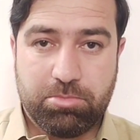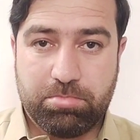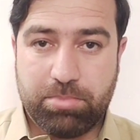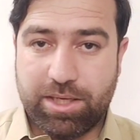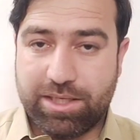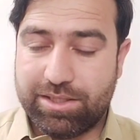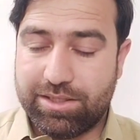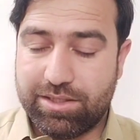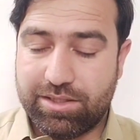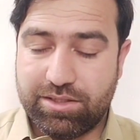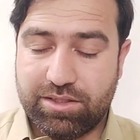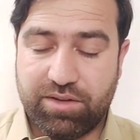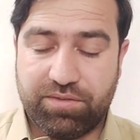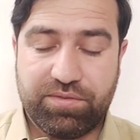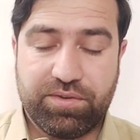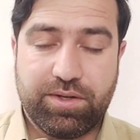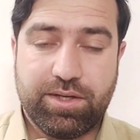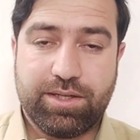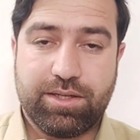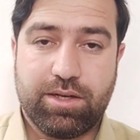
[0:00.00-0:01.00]
but
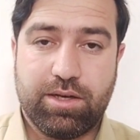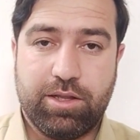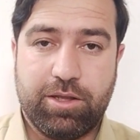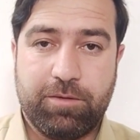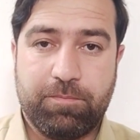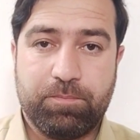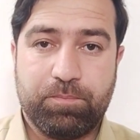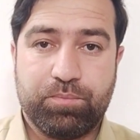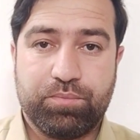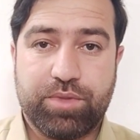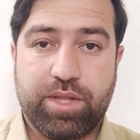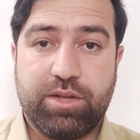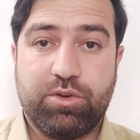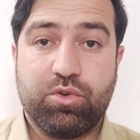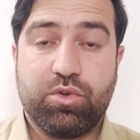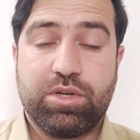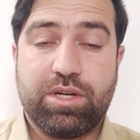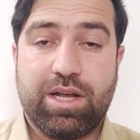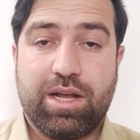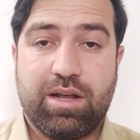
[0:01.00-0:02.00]
definitely they
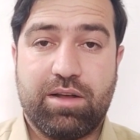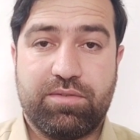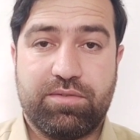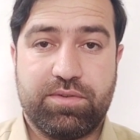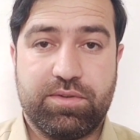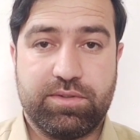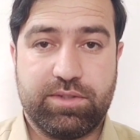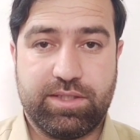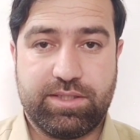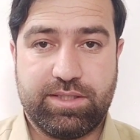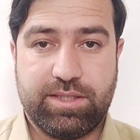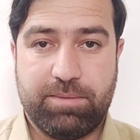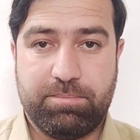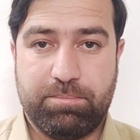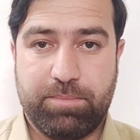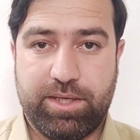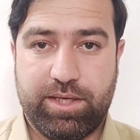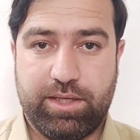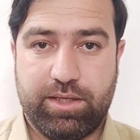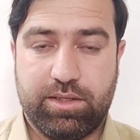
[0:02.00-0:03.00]
don't have the
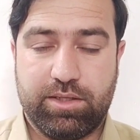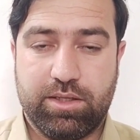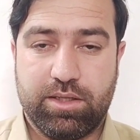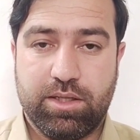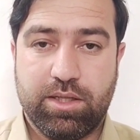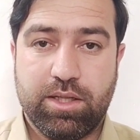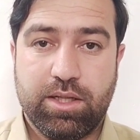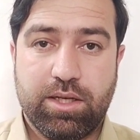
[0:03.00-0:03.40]
same meaning.